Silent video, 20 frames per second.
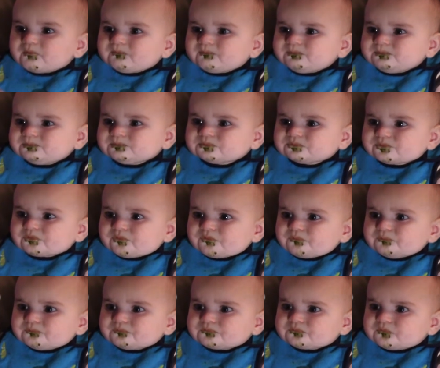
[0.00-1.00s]
Some
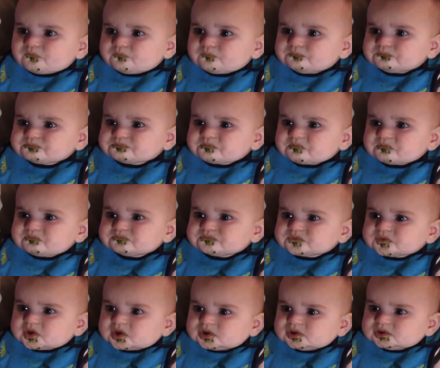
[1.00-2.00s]
Exorcist spit
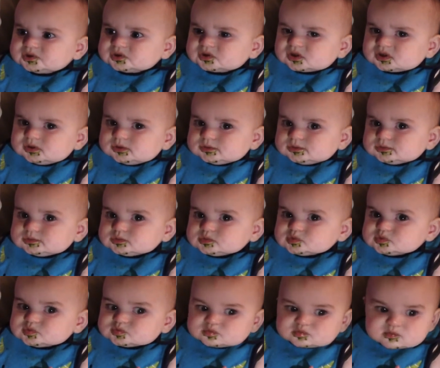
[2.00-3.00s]
up would be perfect for
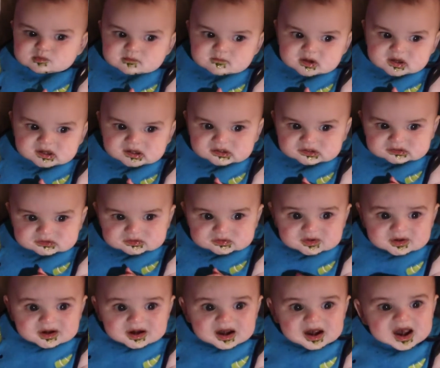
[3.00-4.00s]
our Halloween
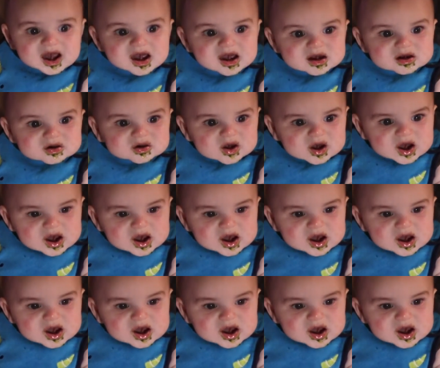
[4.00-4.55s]
decoration video.